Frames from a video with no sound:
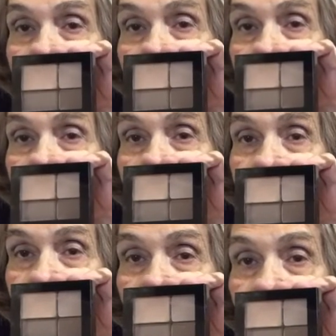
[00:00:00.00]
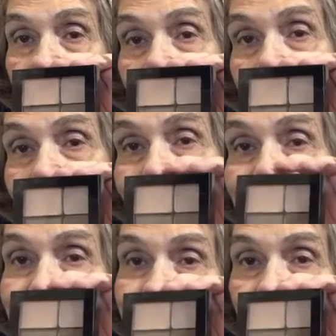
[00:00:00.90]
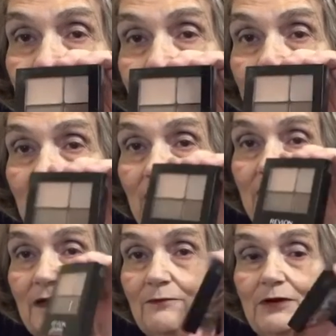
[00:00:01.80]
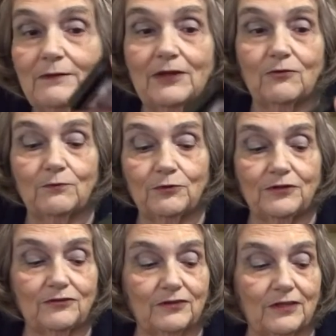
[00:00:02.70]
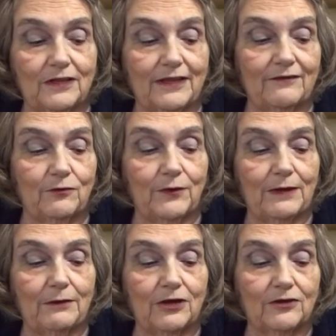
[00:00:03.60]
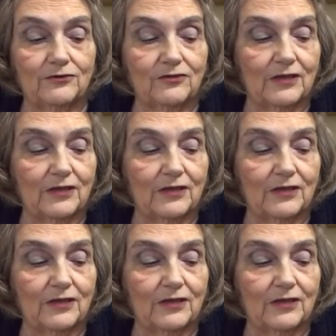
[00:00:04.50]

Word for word: Um, hmm, probably I'll put this in the giveaway box.